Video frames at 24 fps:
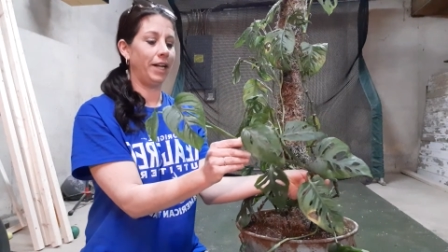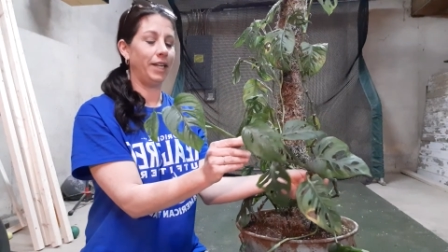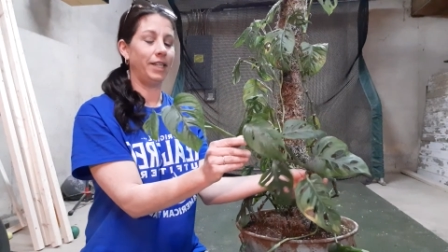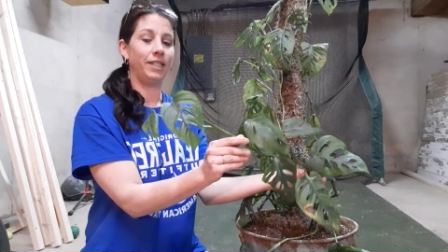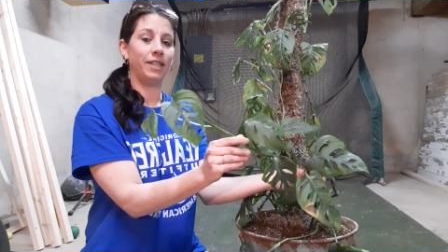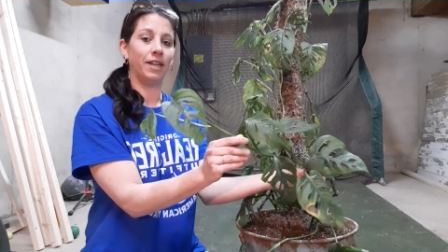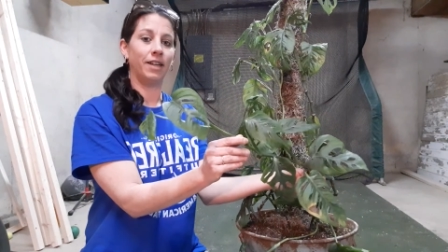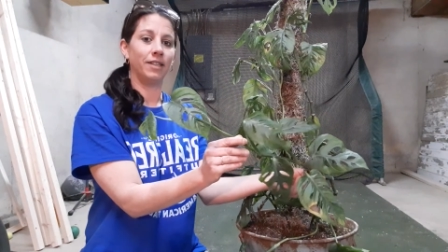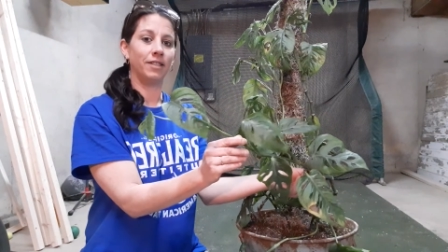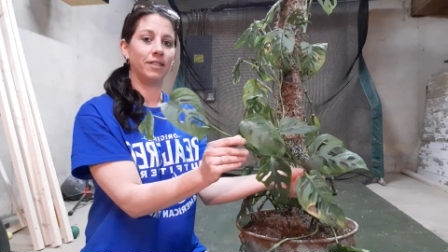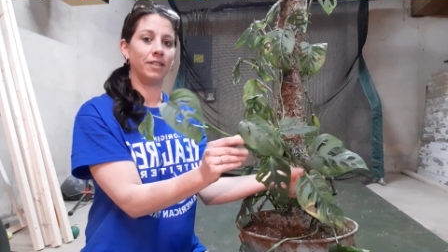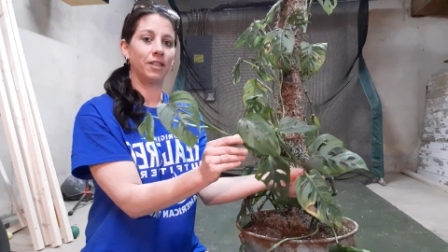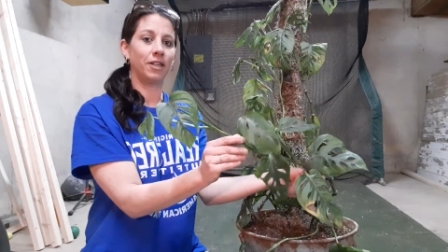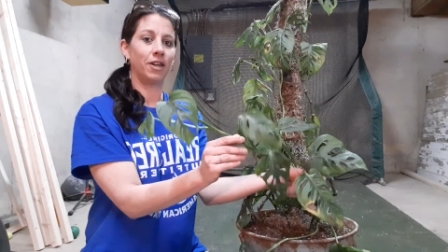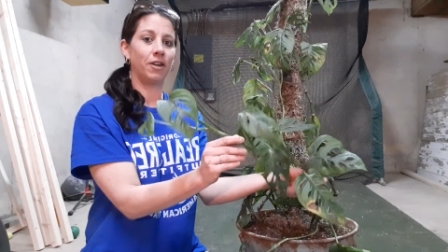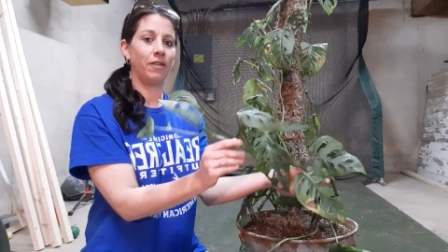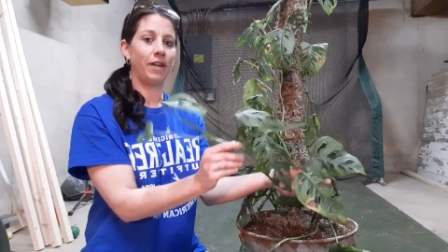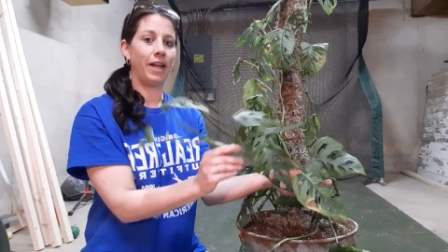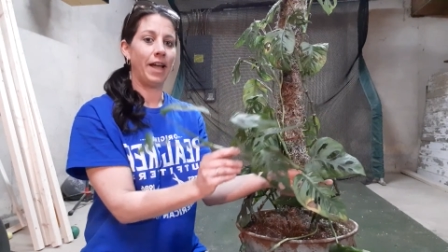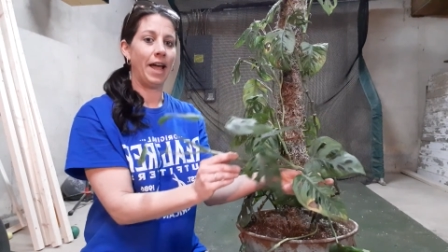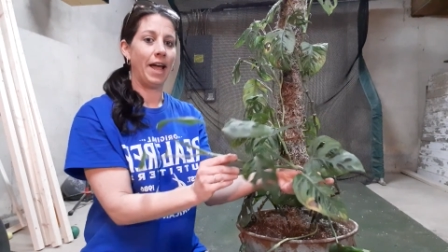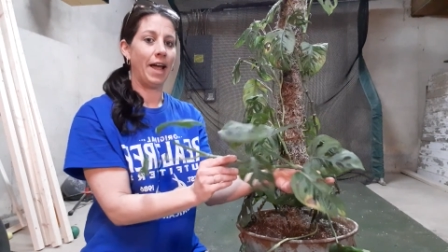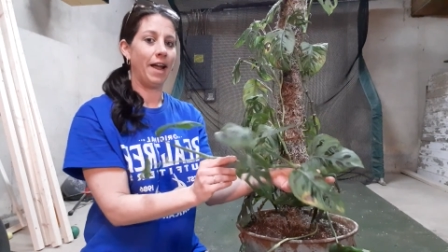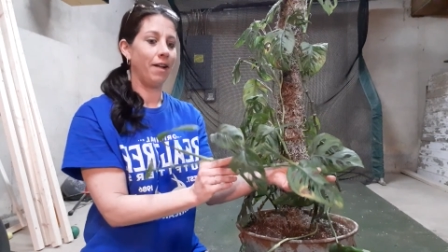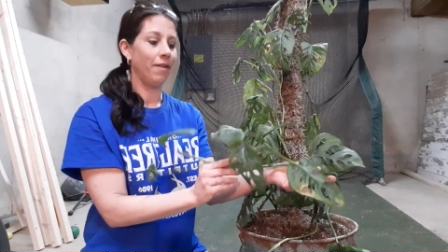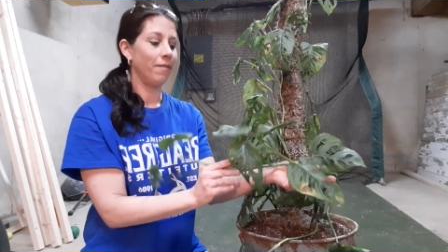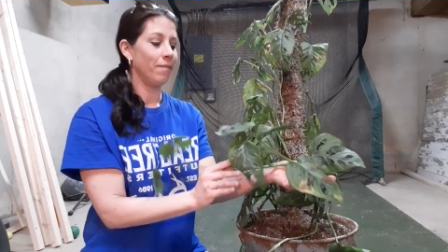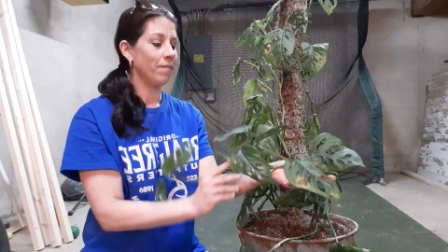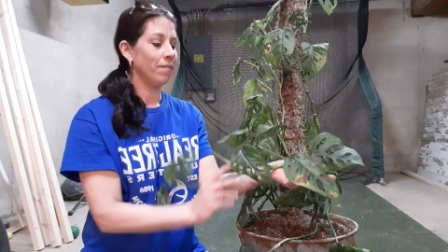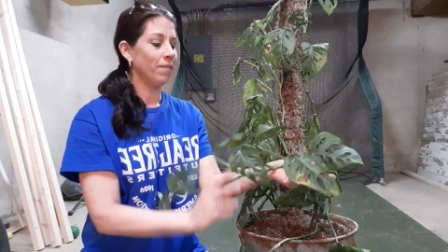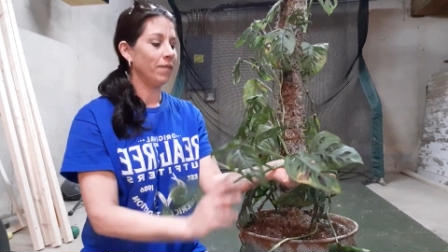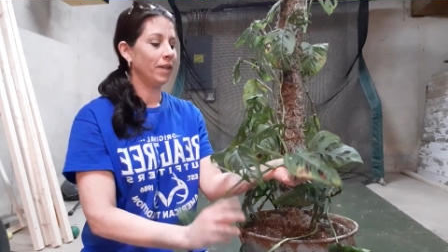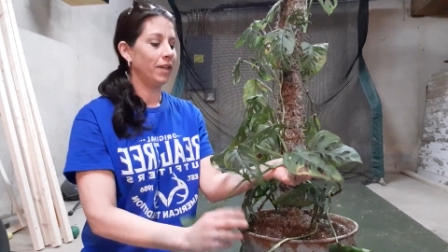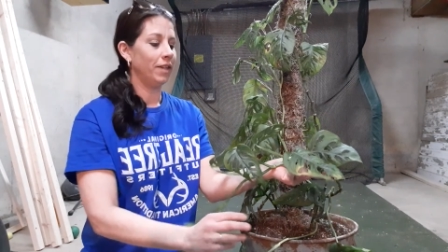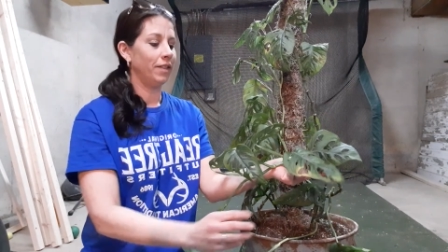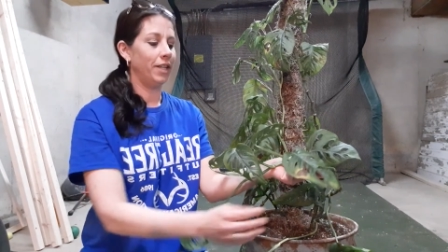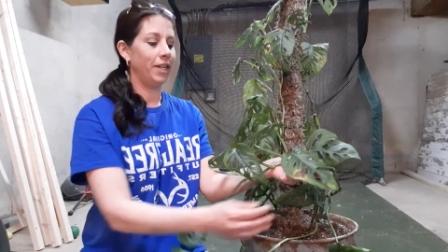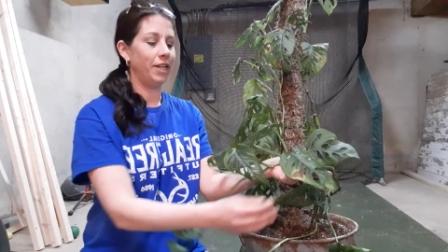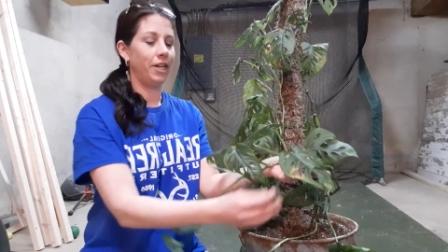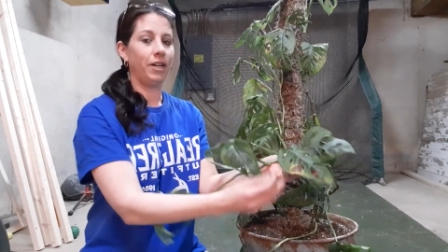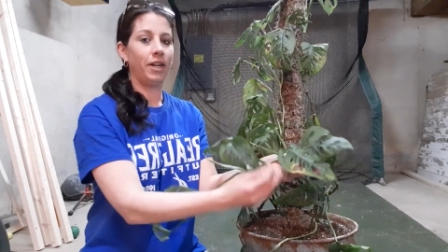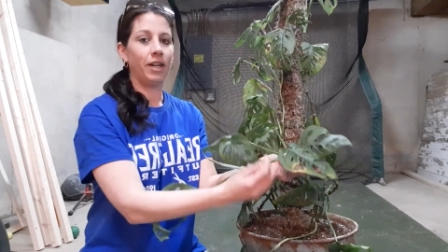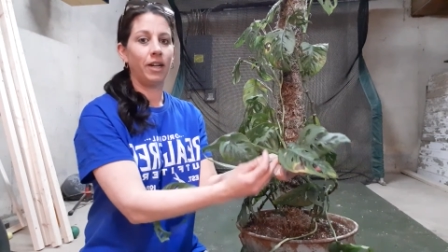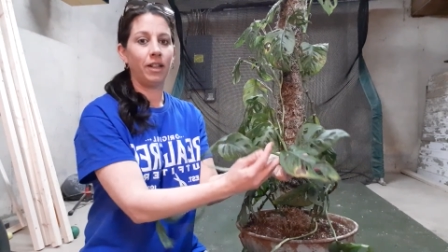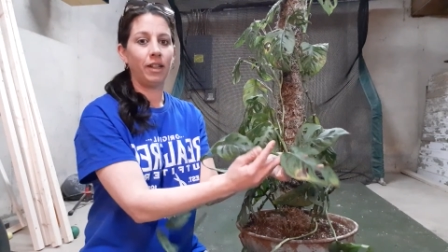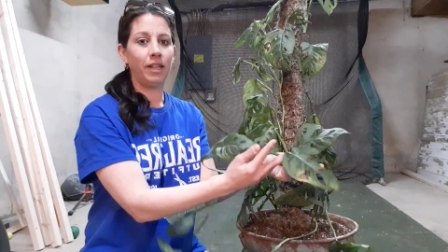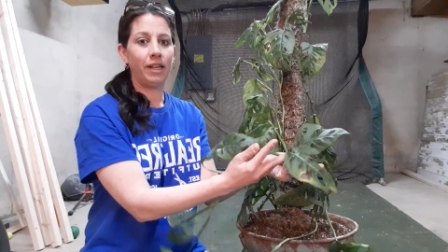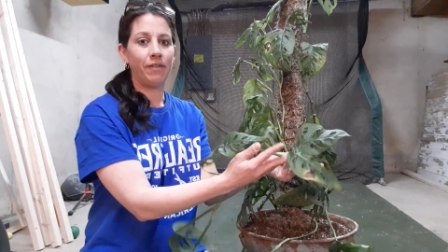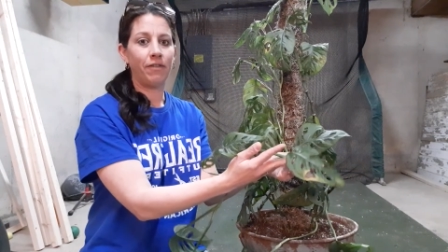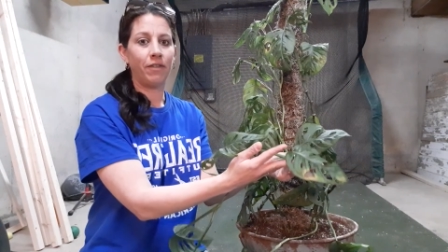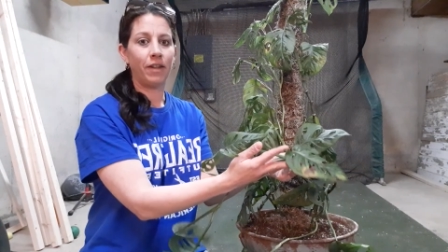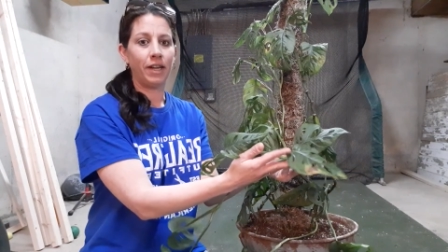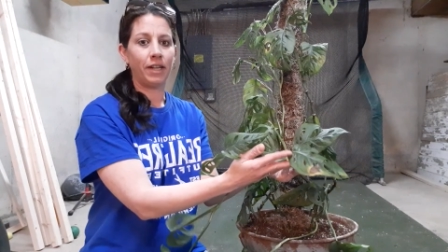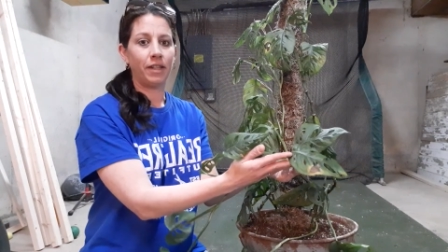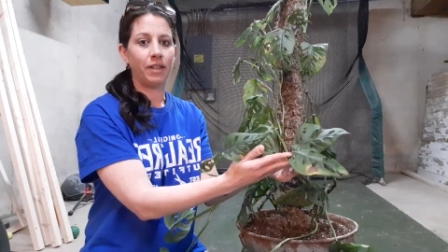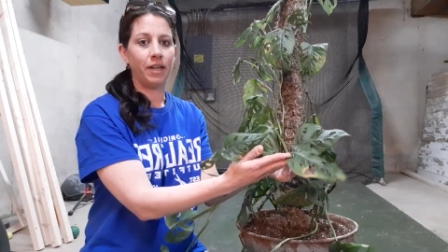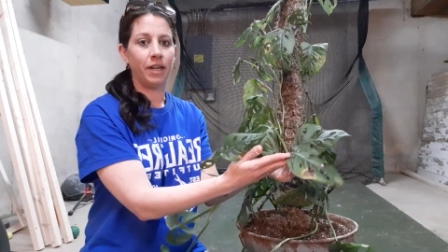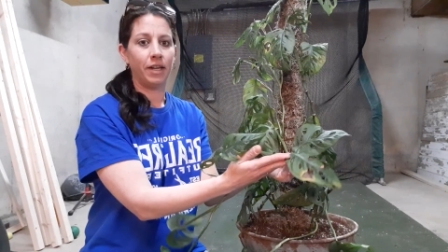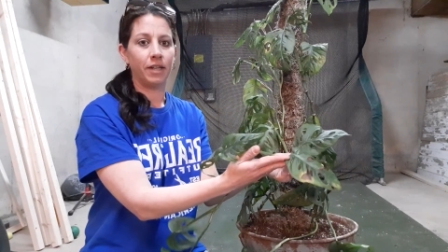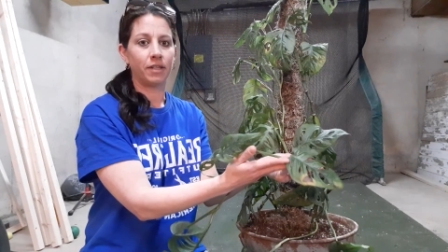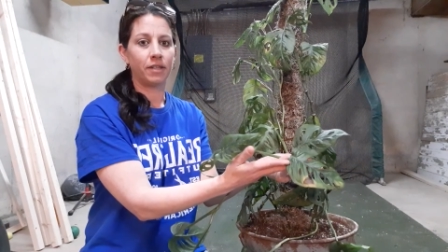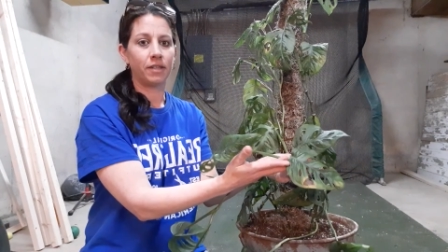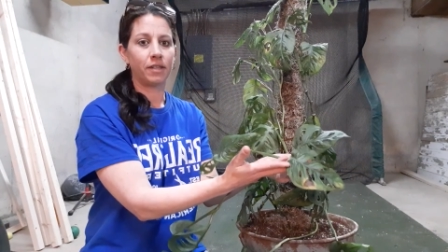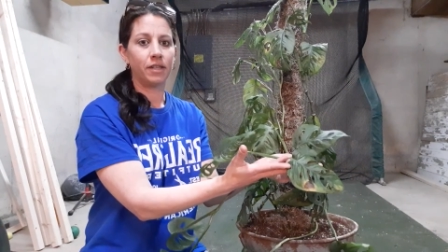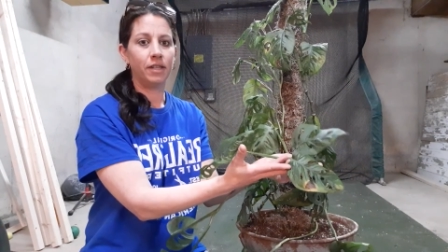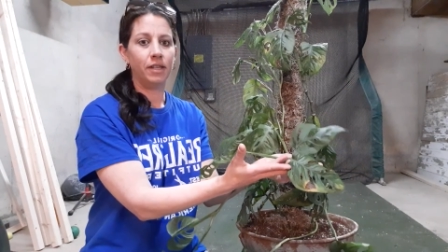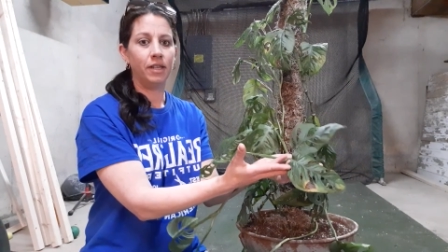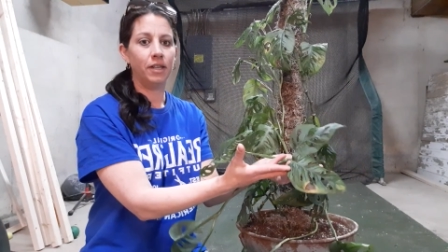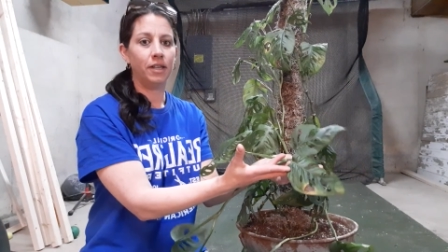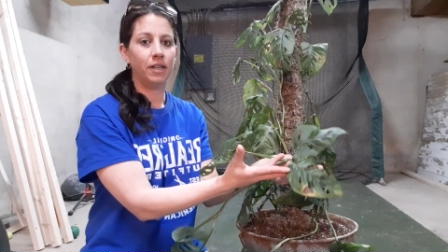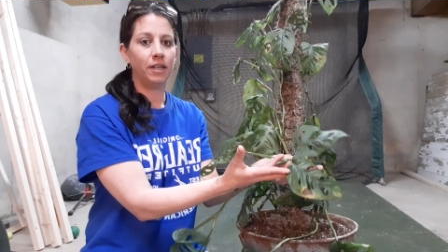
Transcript: It does look okay. Then you get a leaf like this.